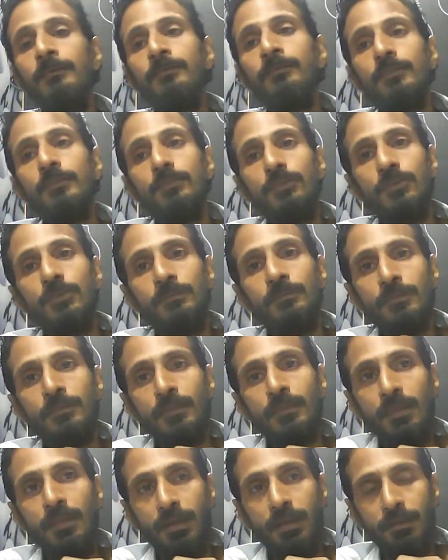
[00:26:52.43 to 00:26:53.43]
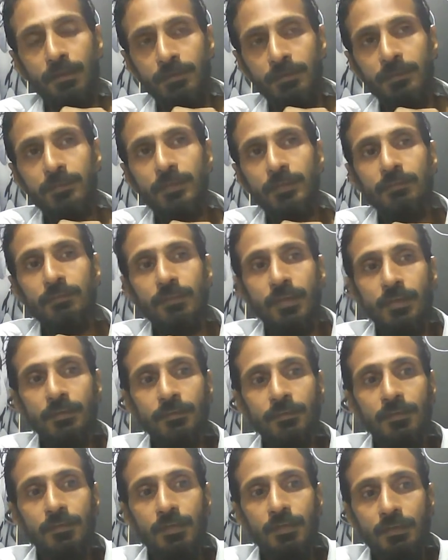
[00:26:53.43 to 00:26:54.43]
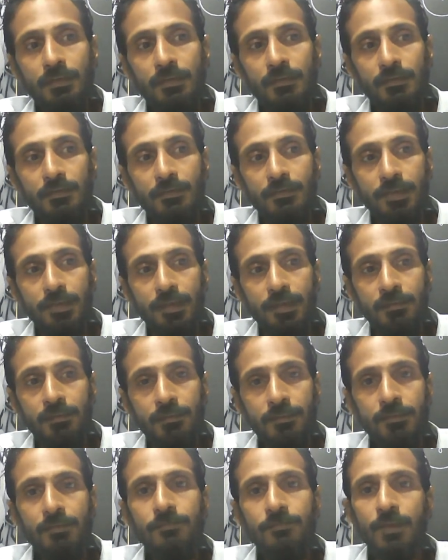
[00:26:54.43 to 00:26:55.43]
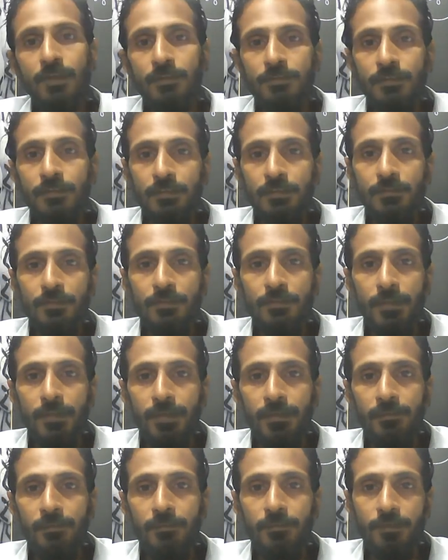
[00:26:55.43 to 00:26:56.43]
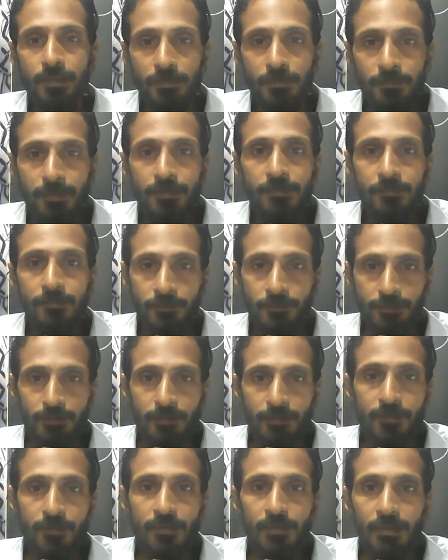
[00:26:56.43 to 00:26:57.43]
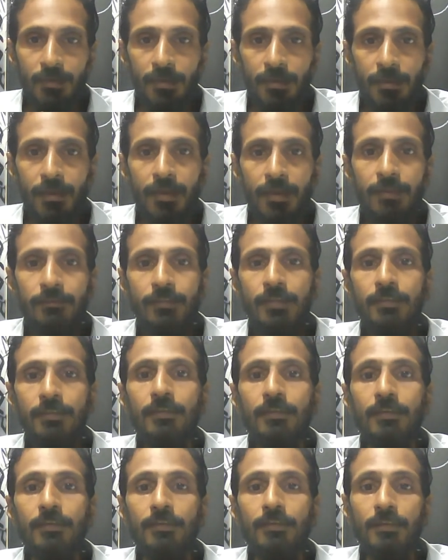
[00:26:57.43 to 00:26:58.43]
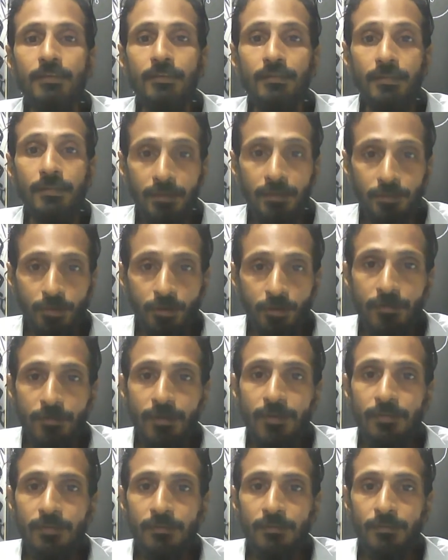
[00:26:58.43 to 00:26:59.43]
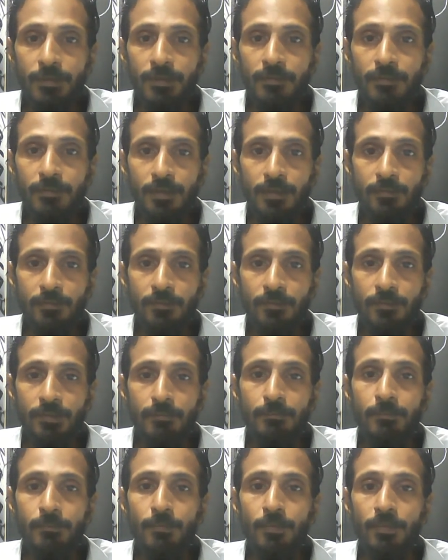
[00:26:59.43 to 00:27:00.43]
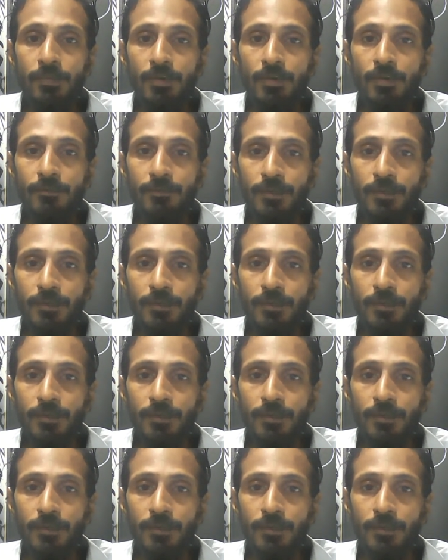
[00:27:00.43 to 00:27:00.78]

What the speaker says: So, having said that, the entry of Rajini would make a very big difference. And I think there is always a big chance of him pulling off